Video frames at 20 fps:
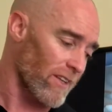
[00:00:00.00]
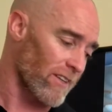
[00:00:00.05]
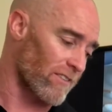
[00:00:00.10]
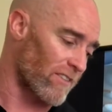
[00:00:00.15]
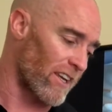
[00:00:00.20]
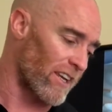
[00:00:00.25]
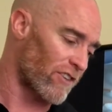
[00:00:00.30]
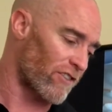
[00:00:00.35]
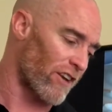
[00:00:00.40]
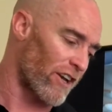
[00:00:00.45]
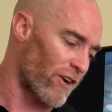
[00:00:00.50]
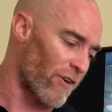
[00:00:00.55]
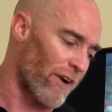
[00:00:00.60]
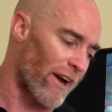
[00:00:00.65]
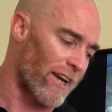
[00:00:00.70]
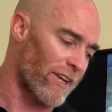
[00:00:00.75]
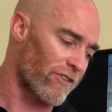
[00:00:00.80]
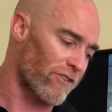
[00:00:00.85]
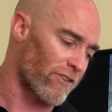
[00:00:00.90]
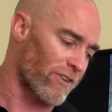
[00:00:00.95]

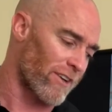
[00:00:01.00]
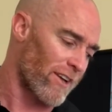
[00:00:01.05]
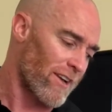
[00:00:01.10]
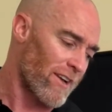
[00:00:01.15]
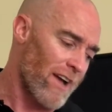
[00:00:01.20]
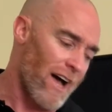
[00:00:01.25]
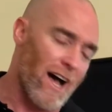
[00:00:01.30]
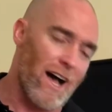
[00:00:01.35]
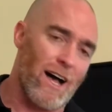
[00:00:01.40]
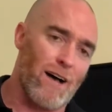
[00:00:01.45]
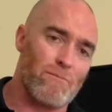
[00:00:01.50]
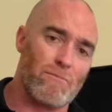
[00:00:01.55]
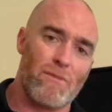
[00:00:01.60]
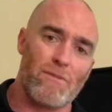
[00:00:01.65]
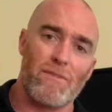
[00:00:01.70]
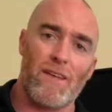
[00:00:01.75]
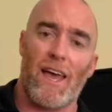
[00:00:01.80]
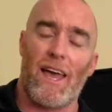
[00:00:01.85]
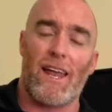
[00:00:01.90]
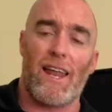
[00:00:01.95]
degeneration,
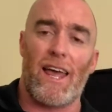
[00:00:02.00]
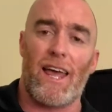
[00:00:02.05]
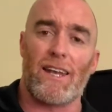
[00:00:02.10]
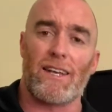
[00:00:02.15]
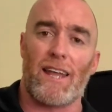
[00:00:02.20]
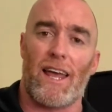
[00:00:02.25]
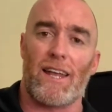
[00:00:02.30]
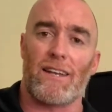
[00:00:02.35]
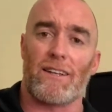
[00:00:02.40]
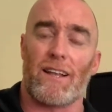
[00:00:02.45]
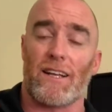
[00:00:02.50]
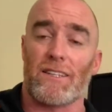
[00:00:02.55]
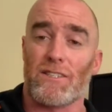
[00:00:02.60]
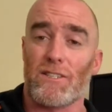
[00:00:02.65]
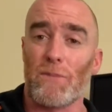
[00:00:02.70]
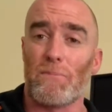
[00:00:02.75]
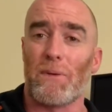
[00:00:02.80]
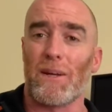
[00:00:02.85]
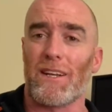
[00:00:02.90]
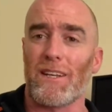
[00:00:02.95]
and like
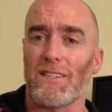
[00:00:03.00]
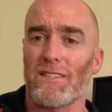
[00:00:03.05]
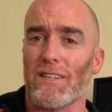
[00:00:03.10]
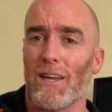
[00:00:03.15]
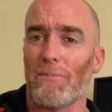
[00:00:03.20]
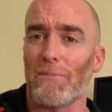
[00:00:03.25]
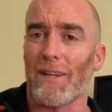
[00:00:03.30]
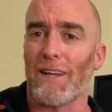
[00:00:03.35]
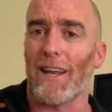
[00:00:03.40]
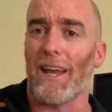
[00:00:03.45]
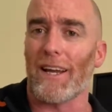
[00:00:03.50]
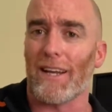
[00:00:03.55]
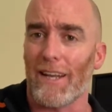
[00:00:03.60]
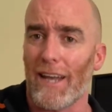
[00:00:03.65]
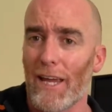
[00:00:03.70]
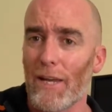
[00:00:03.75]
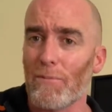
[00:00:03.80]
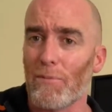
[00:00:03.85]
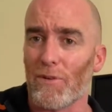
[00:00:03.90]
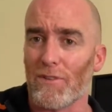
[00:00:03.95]
typically something like
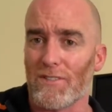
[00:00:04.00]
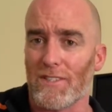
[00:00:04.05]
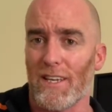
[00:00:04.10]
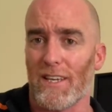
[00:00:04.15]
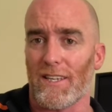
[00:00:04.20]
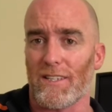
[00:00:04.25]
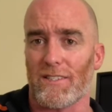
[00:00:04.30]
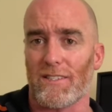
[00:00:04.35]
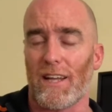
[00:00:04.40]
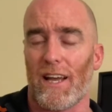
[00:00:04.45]
labral tears.